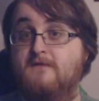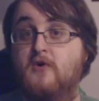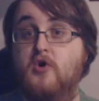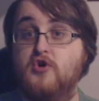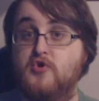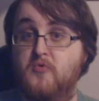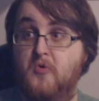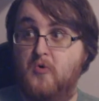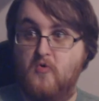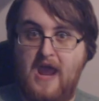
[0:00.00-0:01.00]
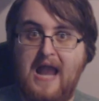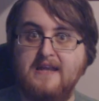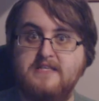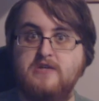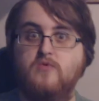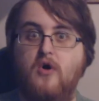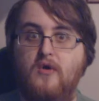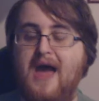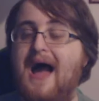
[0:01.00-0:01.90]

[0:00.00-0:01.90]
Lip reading: the virtual reality world